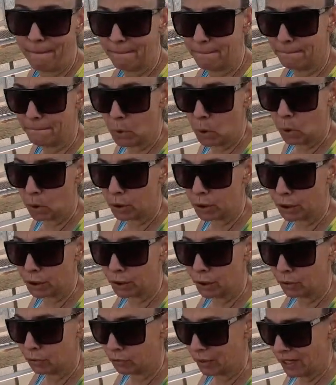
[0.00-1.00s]

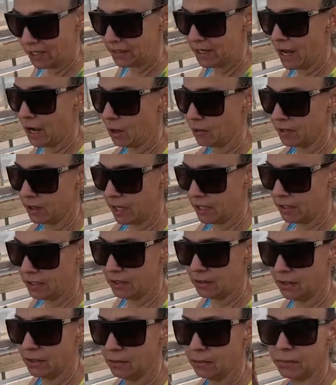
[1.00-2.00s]
more right now than I
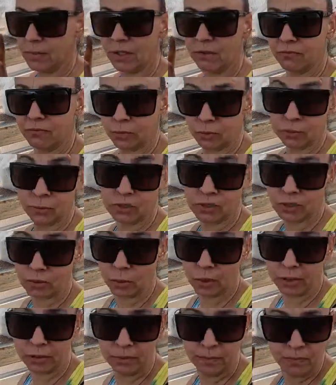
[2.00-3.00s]
need them filled with
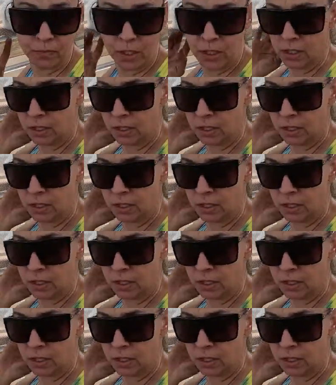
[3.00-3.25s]
soil.